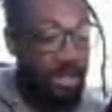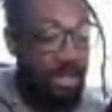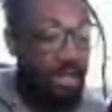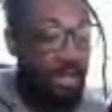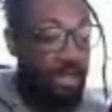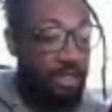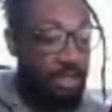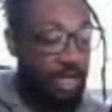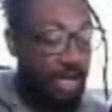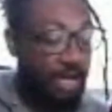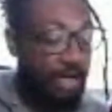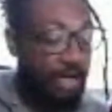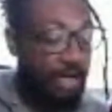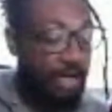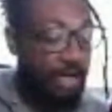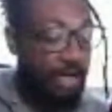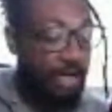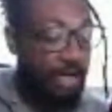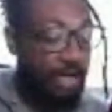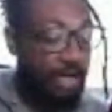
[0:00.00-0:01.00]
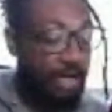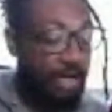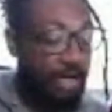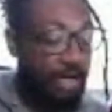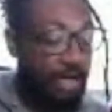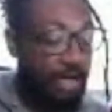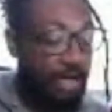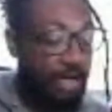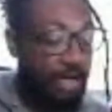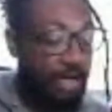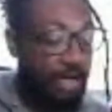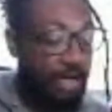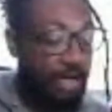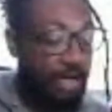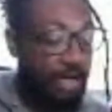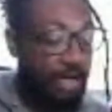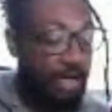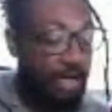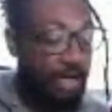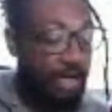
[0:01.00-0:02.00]
they decided that they would
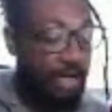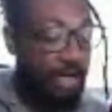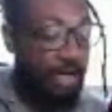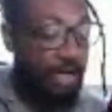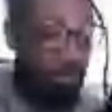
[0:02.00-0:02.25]
terrorize